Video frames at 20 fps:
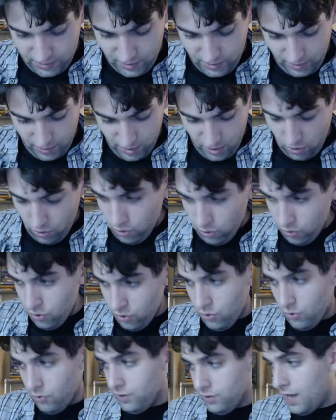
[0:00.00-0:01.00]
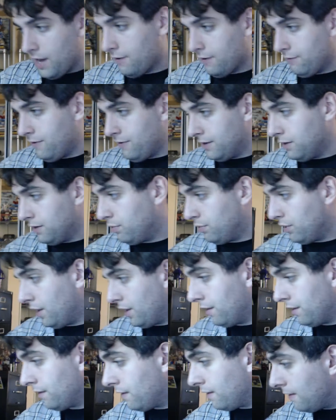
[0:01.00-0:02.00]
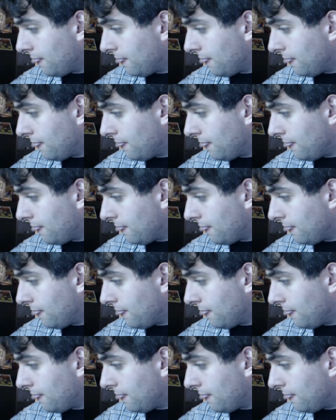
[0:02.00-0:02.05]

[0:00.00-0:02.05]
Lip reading: like a whole lot of fun to play.